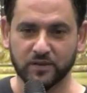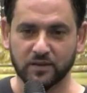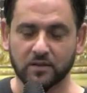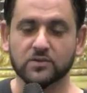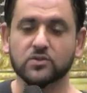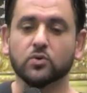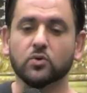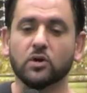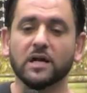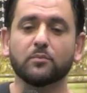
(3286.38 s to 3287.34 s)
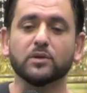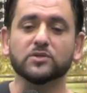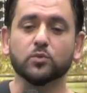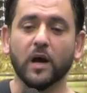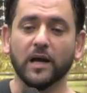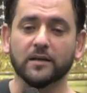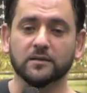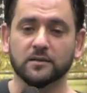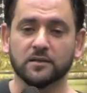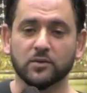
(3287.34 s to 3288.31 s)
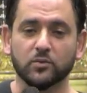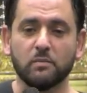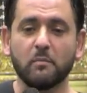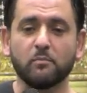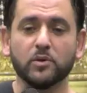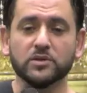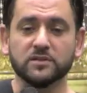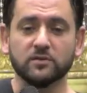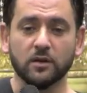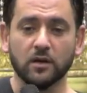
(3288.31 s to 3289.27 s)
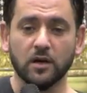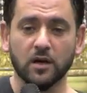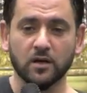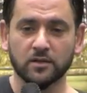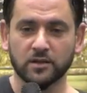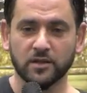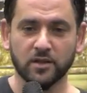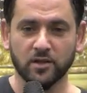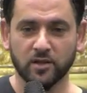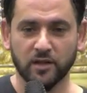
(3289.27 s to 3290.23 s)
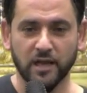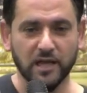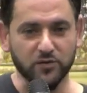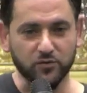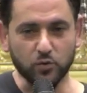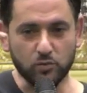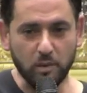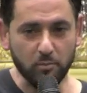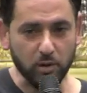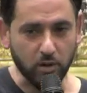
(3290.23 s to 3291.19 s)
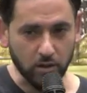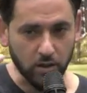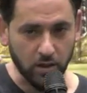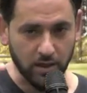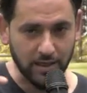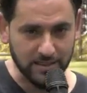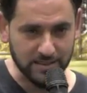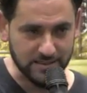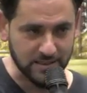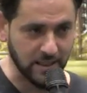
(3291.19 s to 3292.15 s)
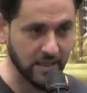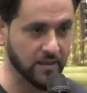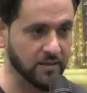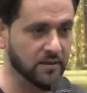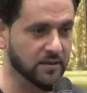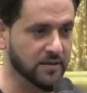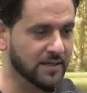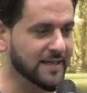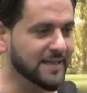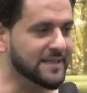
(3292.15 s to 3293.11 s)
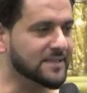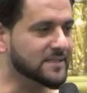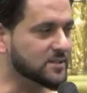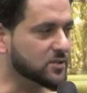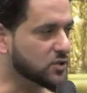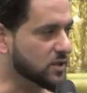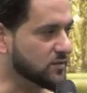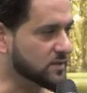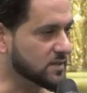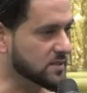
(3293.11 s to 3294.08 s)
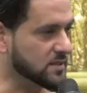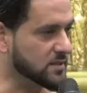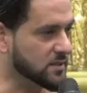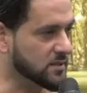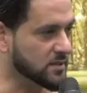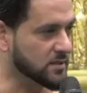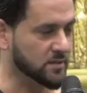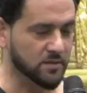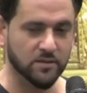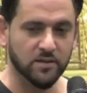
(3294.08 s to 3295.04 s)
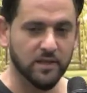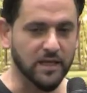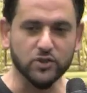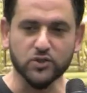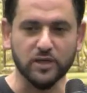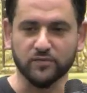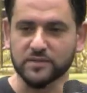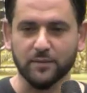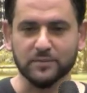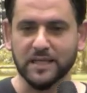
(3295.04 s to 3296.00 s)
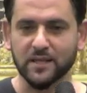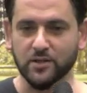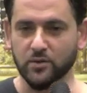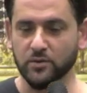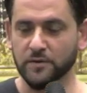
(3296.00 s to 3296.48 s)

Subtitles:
Because the Quran brings what? Remembrance of Allah. And if you remember Allah constantly, this shifts. It shifts, I'm telling you.